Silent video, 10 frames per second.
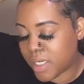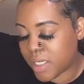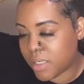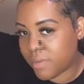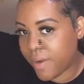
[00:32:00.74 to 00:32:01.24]

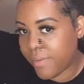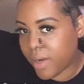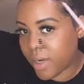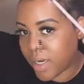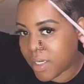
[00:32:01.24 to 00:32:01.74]
very good
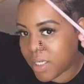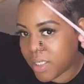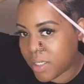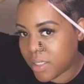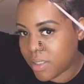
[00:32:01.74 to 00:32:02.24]
at
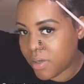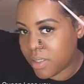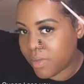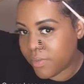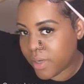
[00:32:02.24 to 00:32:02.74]
conditioning, so this
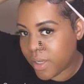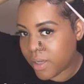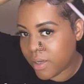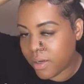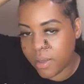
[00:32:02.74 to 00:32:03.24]
is really good.